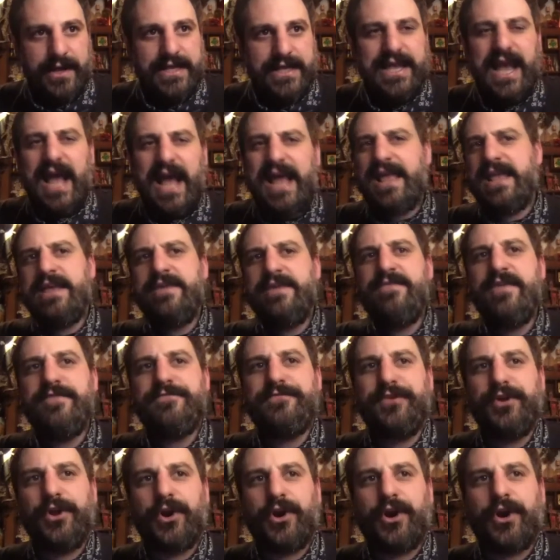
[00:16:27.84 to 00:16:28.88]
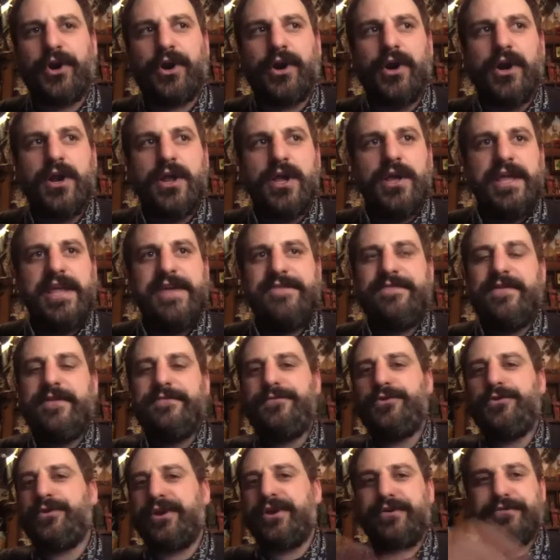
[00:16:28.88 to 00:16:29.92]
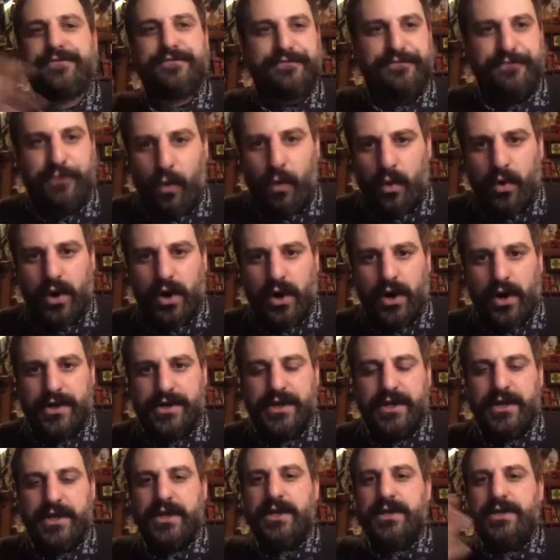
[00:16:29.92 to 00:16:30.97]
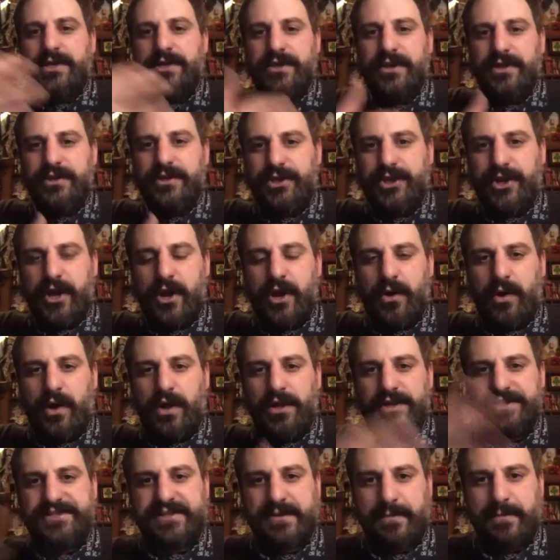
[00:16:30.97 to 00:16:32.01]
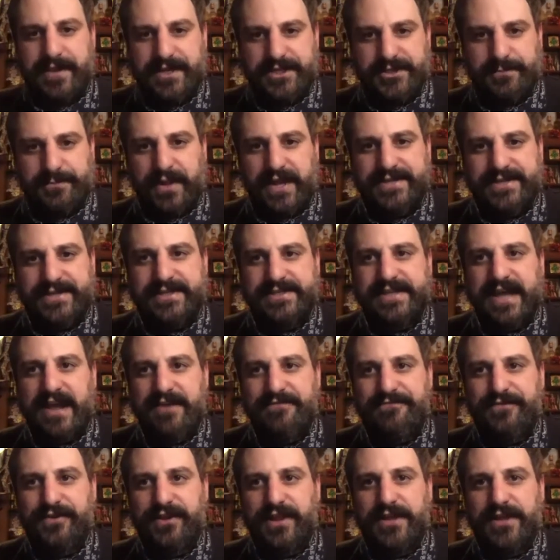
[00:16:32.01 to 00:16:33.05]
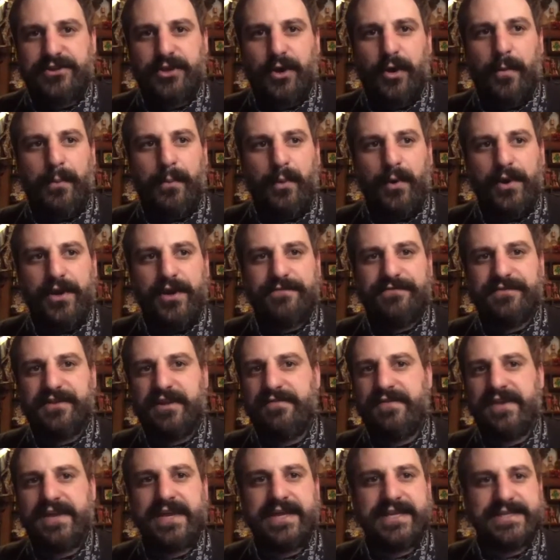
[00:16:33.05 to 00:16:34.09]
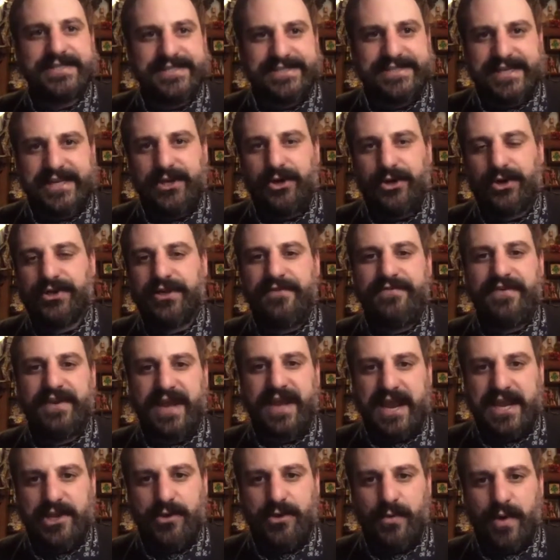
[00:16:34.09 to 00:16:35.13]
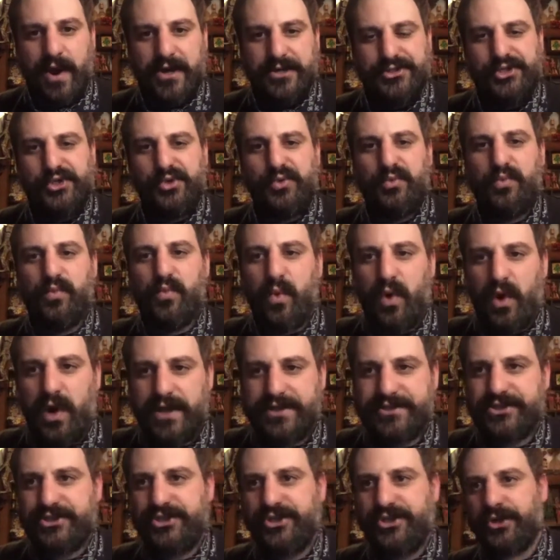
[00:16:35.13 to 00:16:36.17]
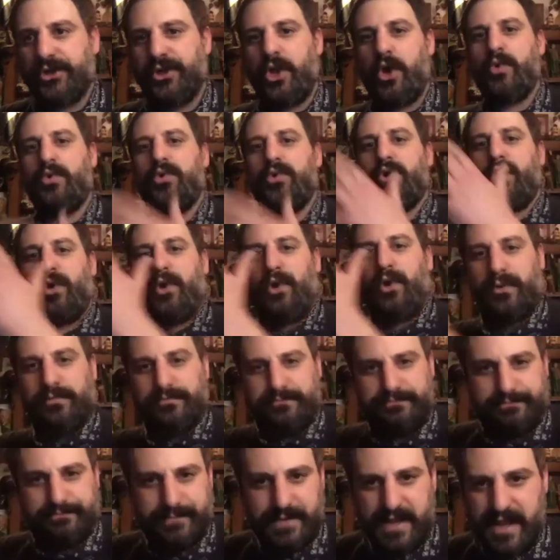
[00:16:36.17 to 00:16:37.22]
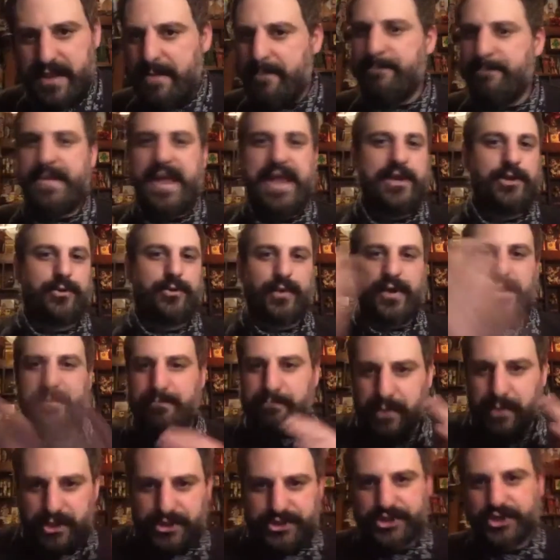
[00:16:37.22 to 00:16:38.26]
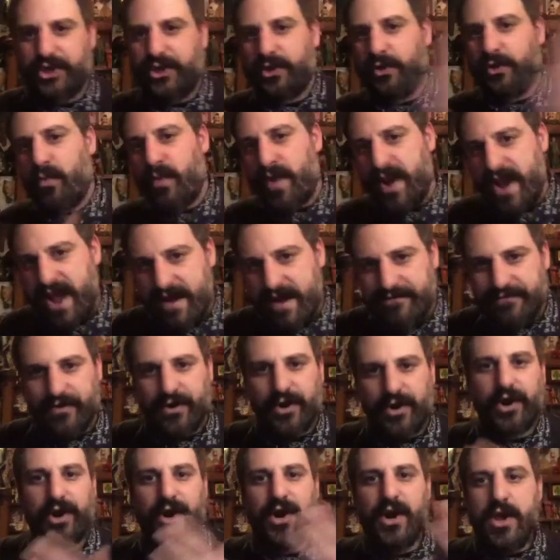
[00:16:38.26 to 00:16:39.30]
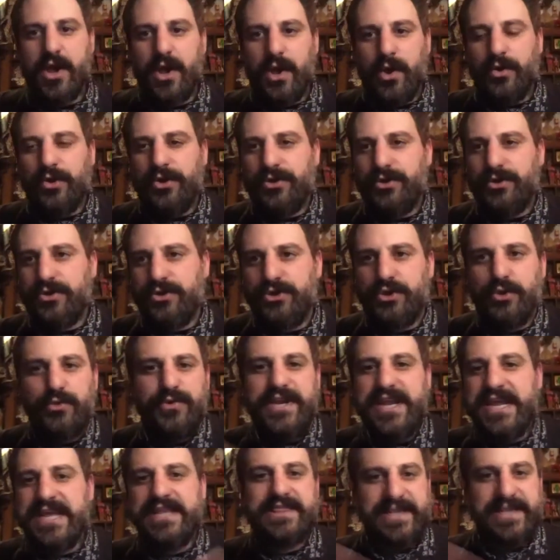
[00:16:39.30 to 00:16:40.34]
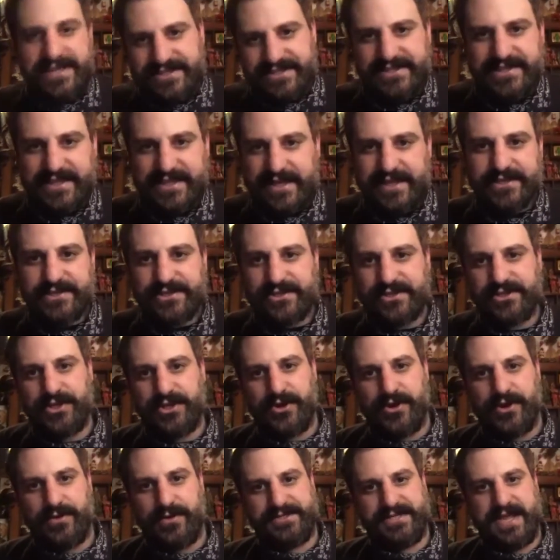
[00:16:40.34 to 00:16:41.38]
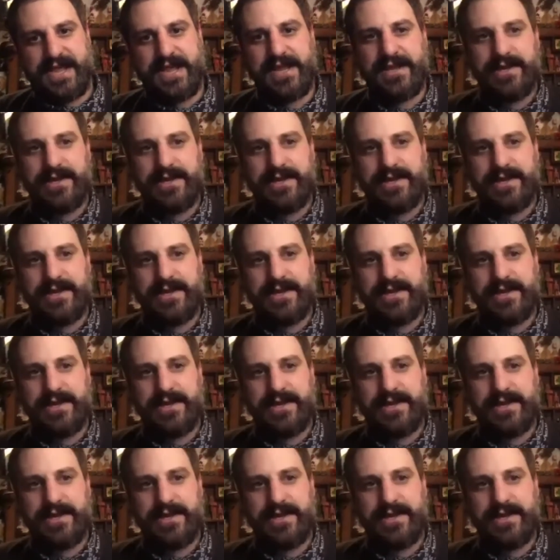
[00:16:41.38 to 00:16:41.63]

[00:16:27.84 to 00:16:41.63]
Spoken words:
Even if you can afford, you know, some of these places, I feel like the whole point of living in a city or living anywhere is you want your local bakery, butcher, whatever. You need these things. You know what I'm saying?